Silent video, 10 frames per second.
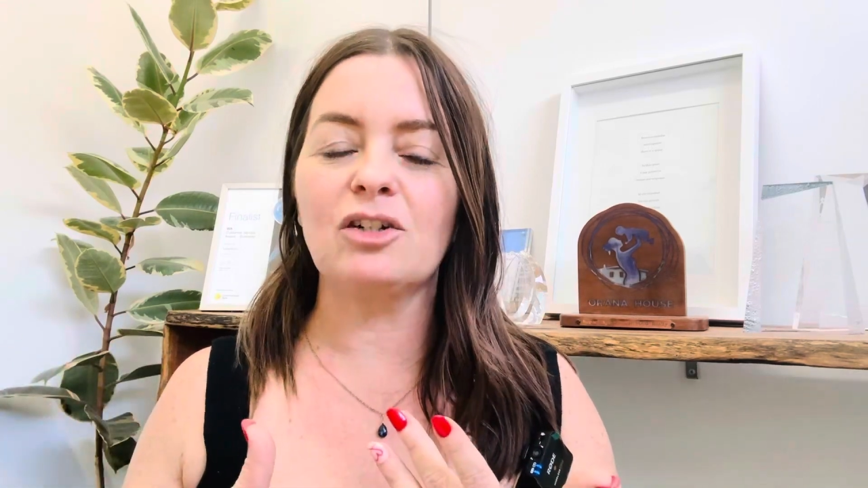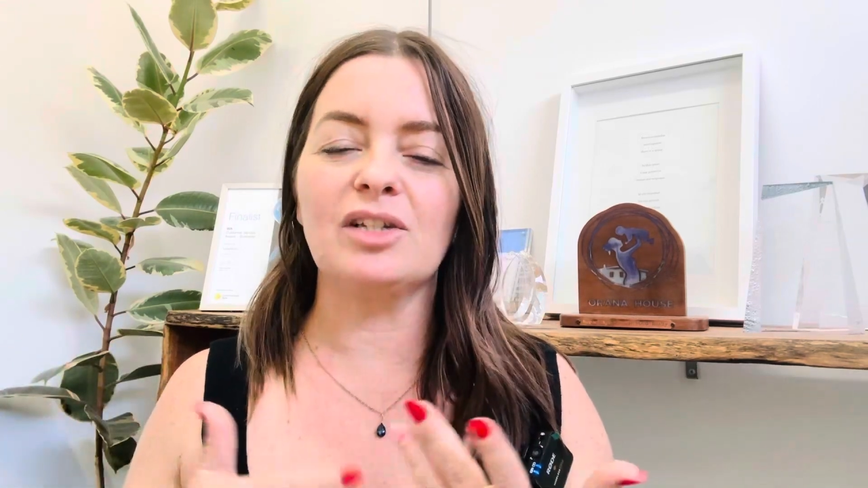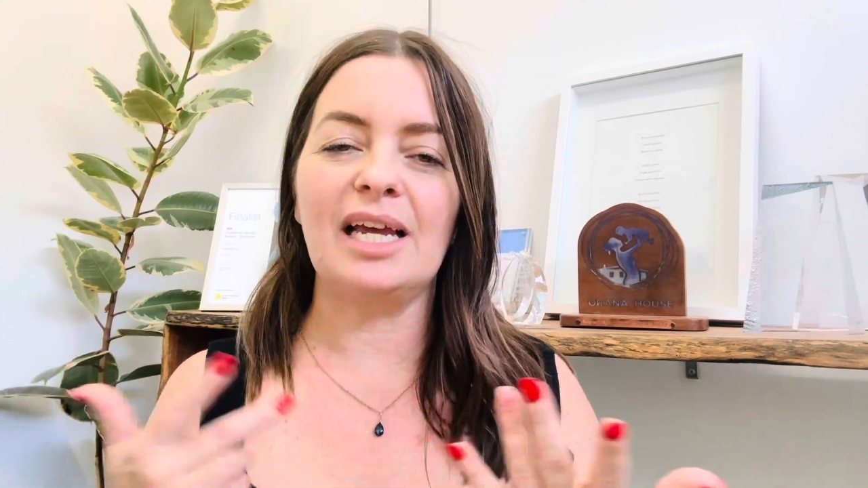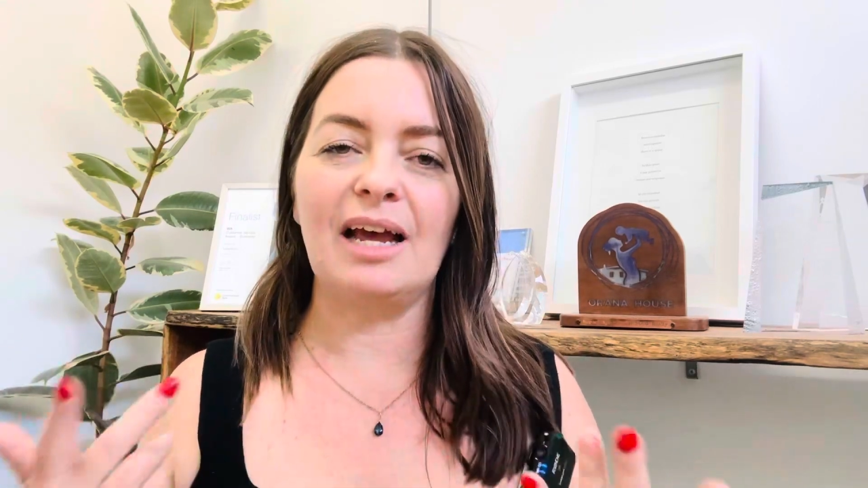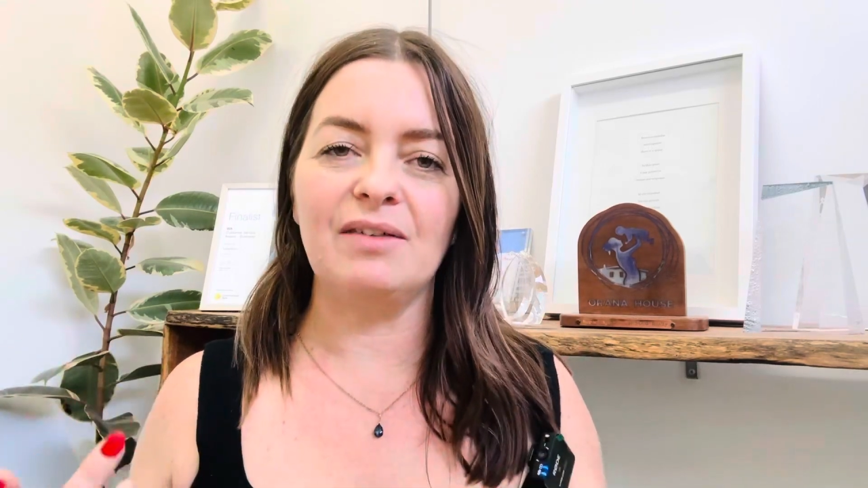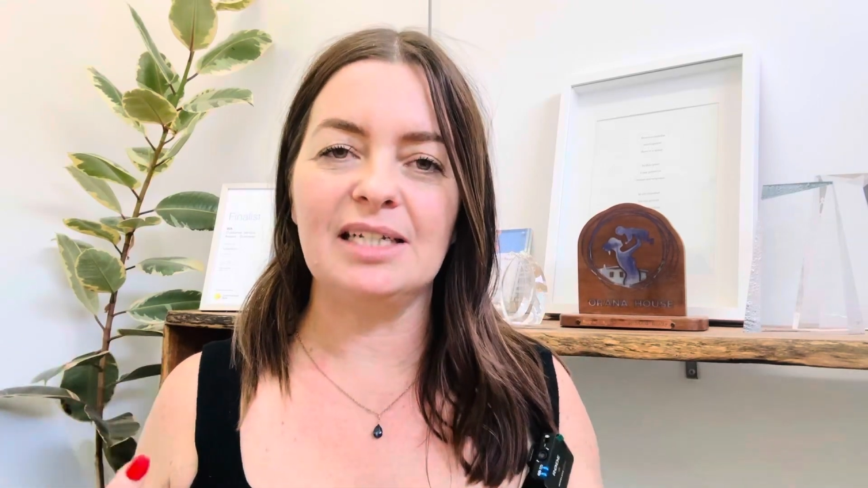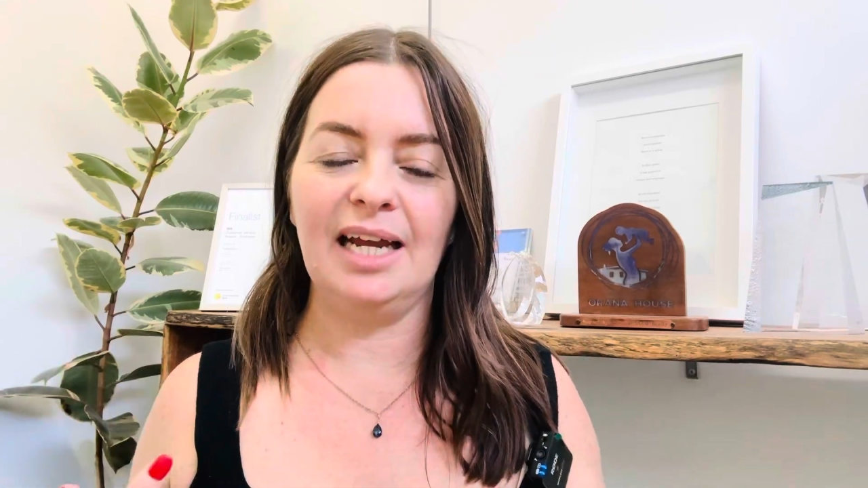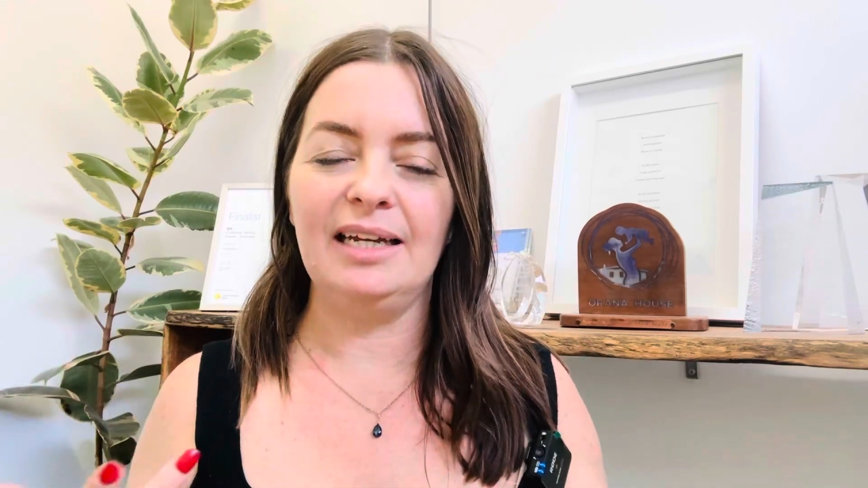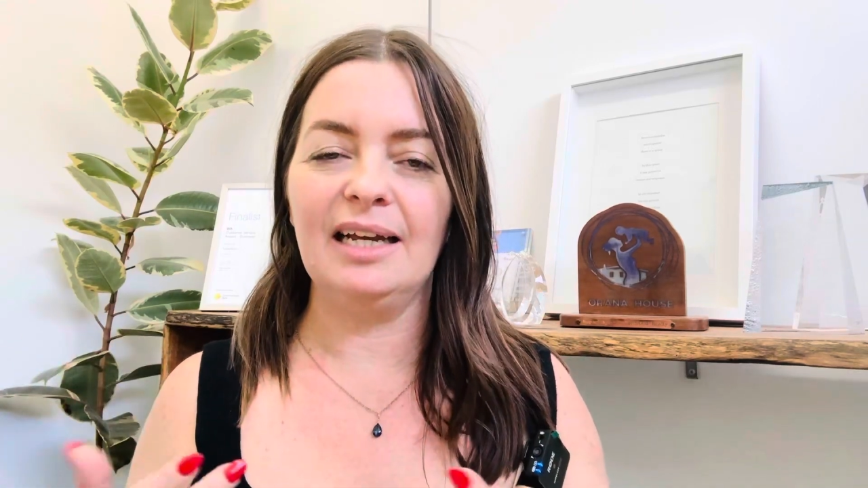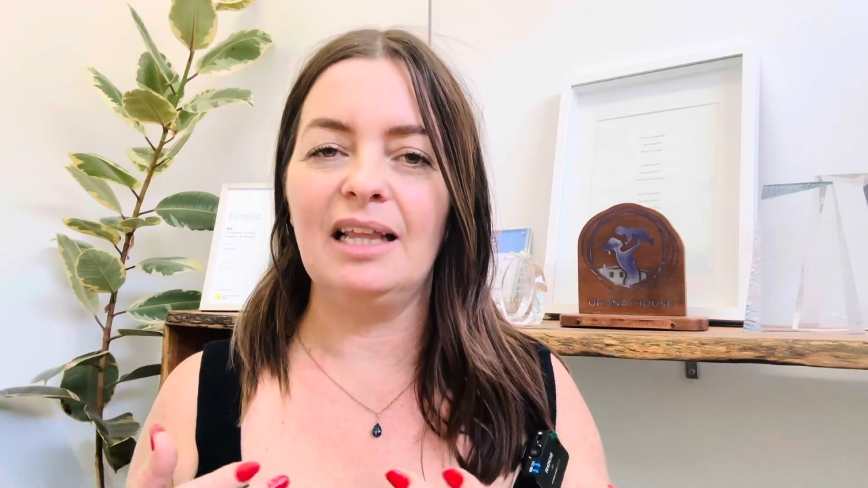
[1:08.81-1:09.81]
because they have a
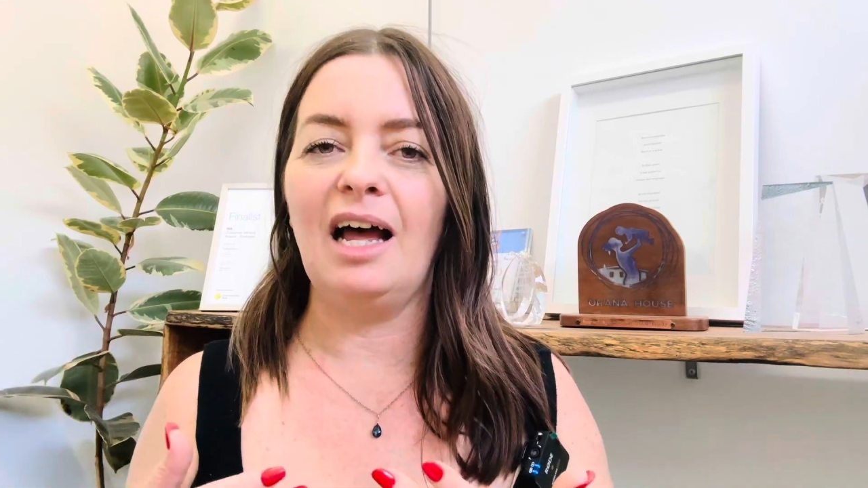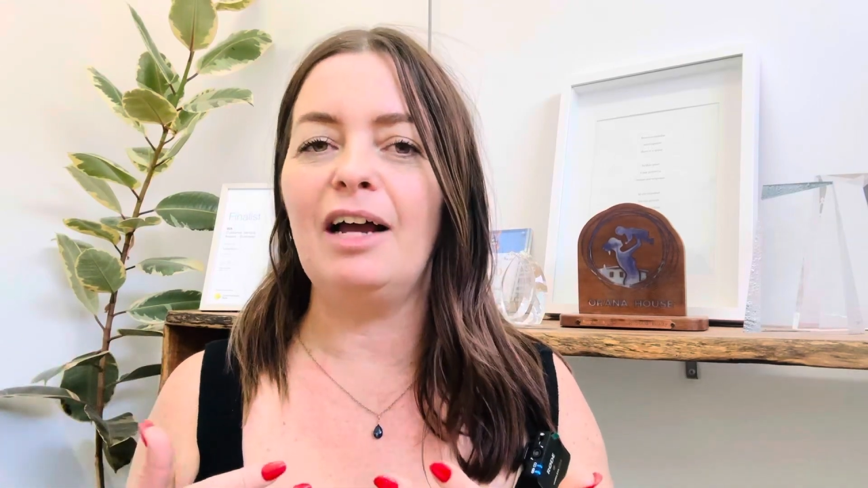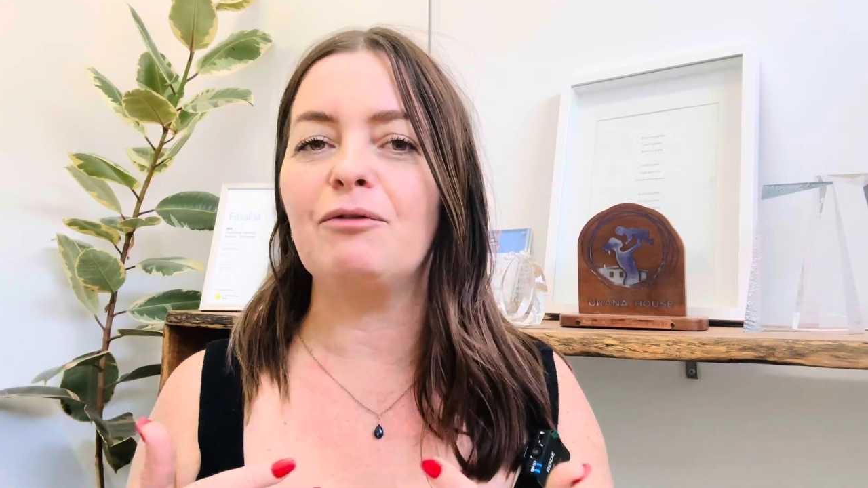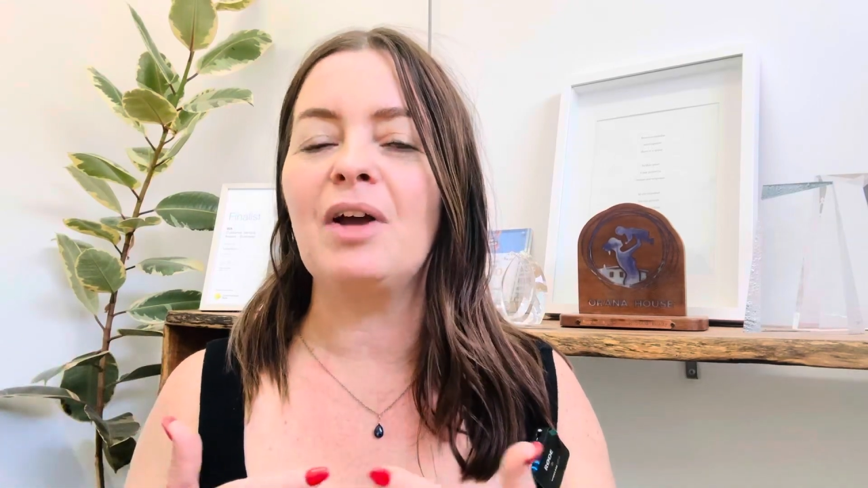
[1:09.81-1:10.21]
10-year life,